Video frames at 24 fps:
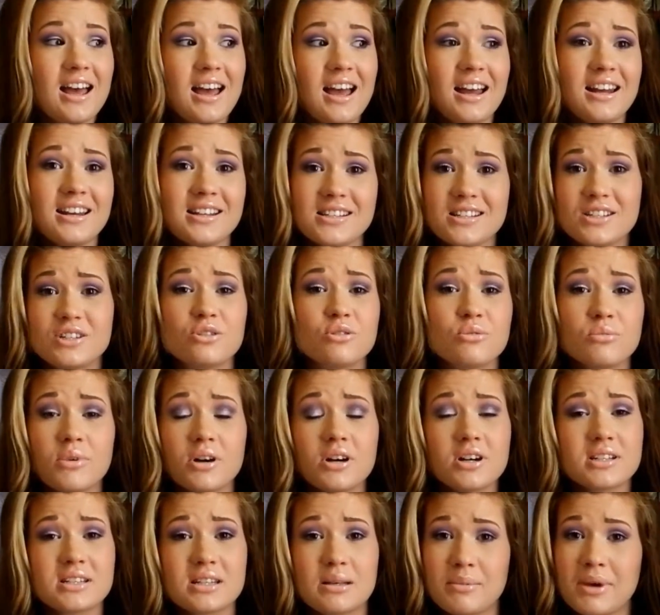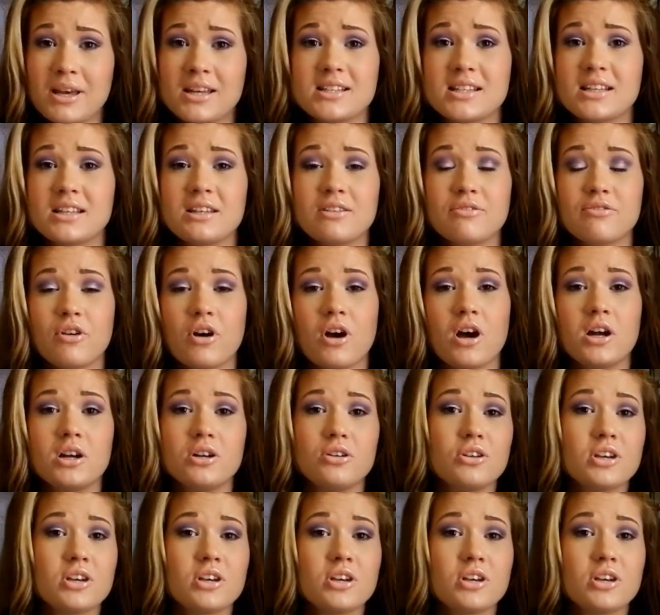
and it still works amazingly fine.